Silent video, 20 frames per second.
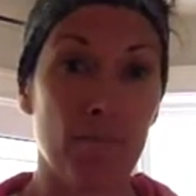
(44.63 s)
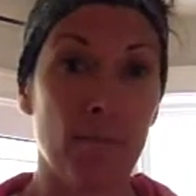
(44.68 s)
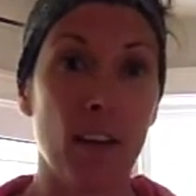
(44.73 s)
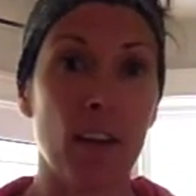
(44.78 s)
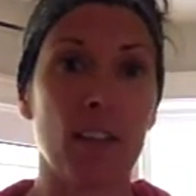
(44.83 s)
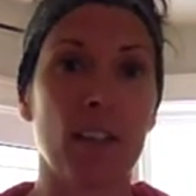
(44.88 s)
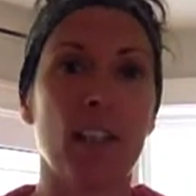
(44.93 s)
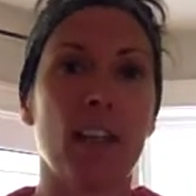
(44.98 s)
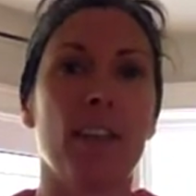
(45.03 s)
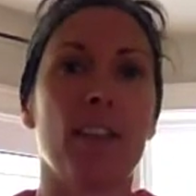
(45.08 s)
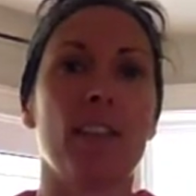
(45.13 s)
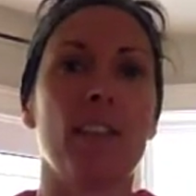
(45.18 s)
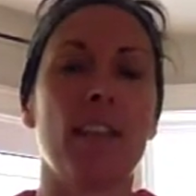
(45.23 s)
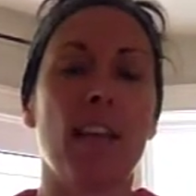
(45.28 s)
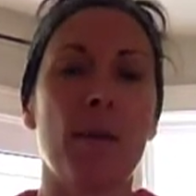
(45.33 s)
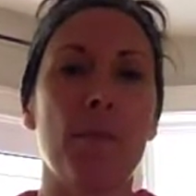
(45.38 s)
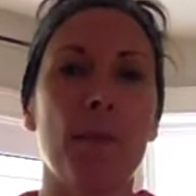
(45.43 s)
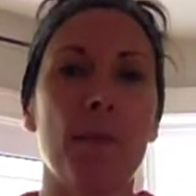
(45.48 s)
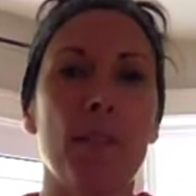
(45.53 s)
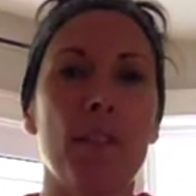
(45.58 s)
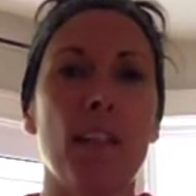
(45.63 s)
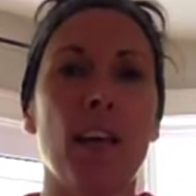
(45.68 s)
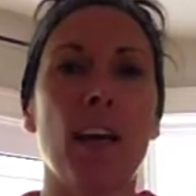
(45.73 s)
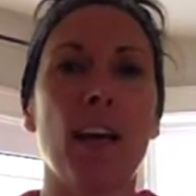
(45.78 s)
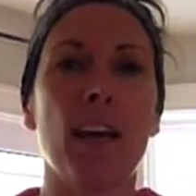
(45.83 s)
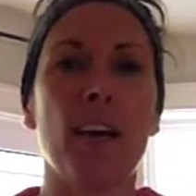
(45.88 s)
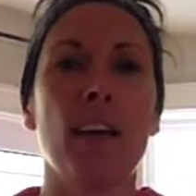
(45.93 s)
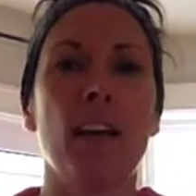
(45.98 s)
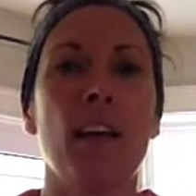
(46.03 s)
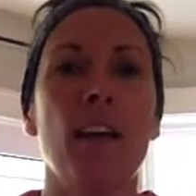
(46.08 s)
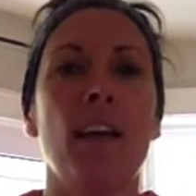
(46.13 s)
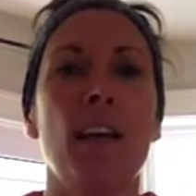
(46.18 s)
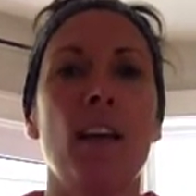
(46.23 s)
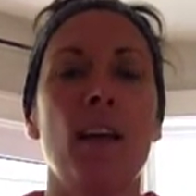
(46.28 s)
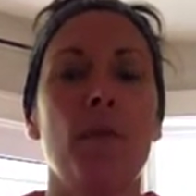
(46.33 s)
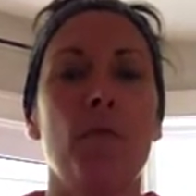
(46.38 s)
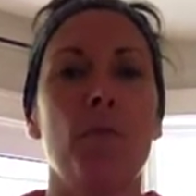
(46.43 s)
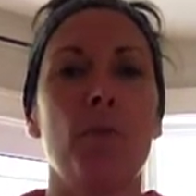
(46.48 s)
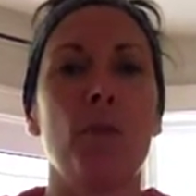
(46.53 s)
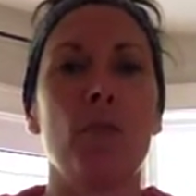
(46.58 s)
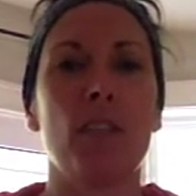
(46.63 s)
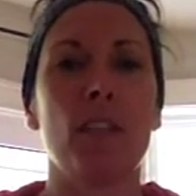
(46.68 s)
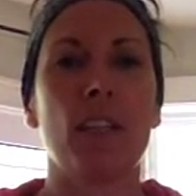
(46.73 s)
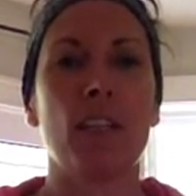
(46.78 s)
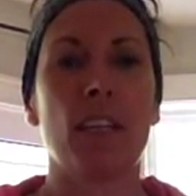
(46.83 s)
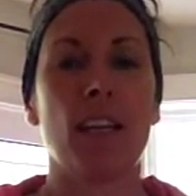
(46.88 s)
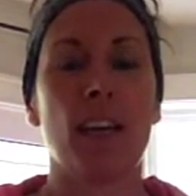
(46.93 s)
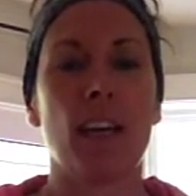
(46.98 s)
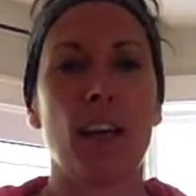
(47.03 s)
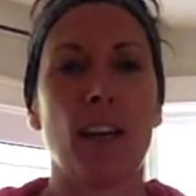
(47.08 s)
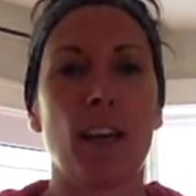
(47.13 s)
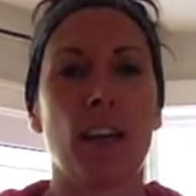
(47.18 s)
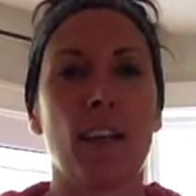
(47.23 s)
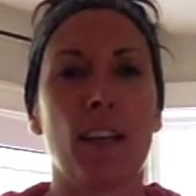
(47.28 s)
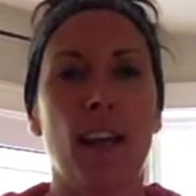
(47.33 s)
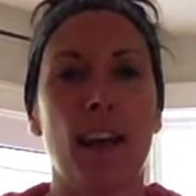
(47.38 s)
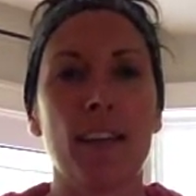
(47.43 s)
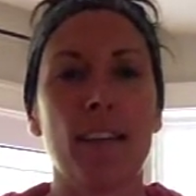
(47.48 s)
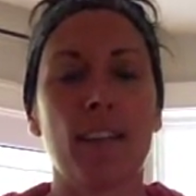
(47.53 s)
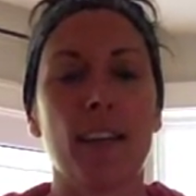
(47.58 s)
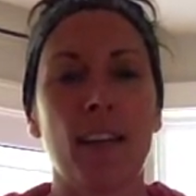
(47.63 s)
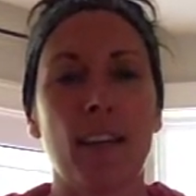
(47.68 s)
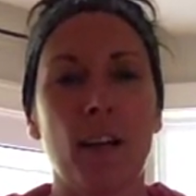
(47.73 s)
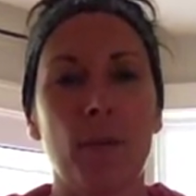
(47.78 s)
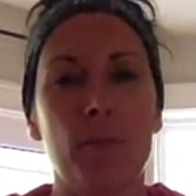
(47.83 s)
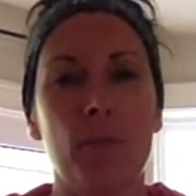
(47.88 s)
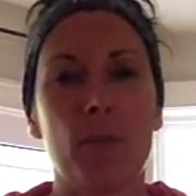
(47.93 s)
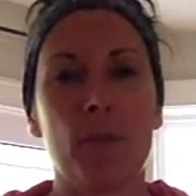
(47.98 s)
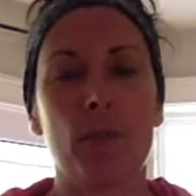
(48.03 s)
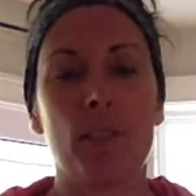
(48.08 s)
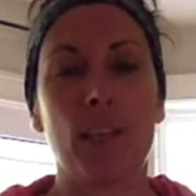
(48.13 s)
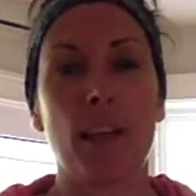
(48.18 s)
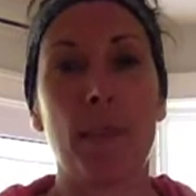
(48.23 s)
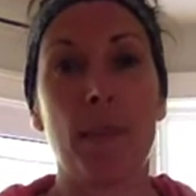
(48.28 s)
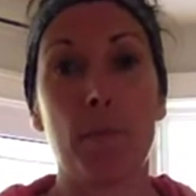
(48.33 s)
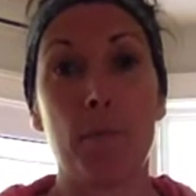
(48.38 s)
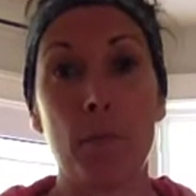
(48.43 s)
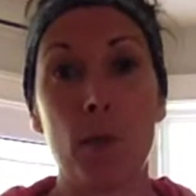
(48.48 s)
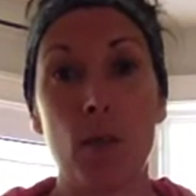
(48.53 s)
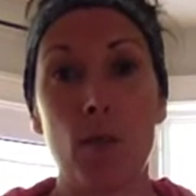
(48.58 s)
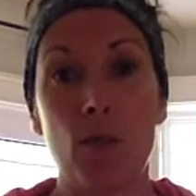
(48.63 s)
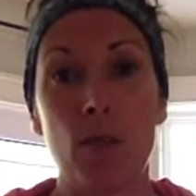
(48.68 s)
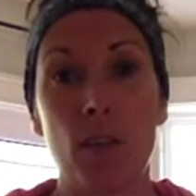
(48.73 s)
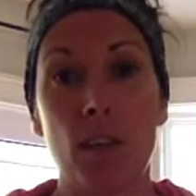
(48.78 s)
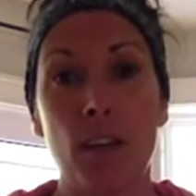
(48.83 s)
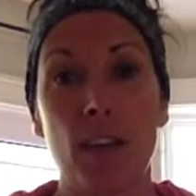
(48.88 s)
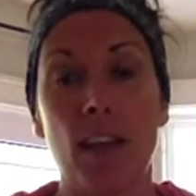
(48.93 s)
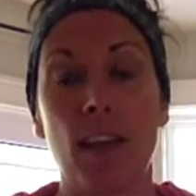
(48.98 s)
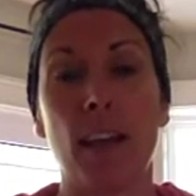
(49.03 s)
I'll say the statements that music in a class can help to set the mood.